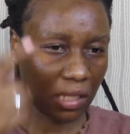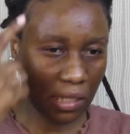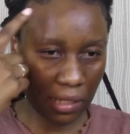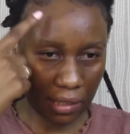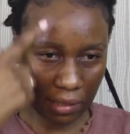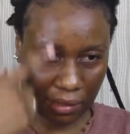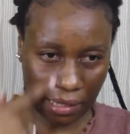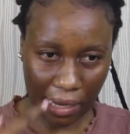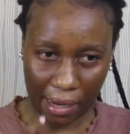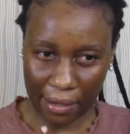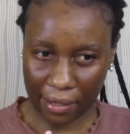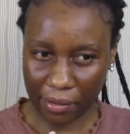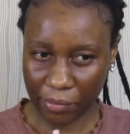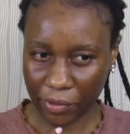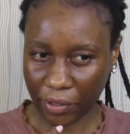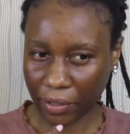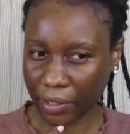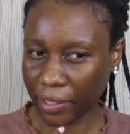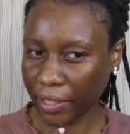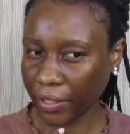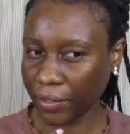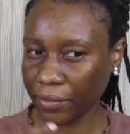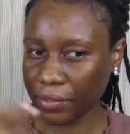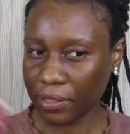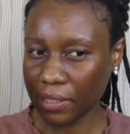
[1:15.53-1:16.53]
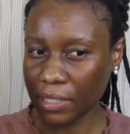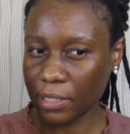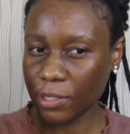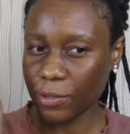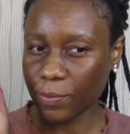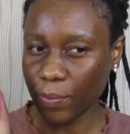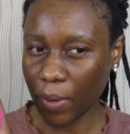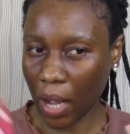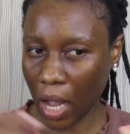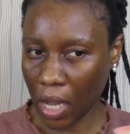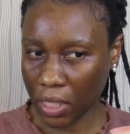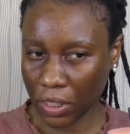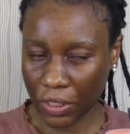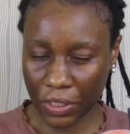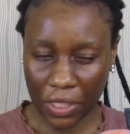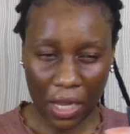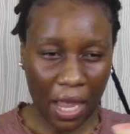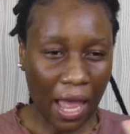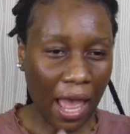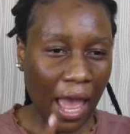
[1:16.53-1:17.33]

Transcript: this side I'm gonna use the sponge,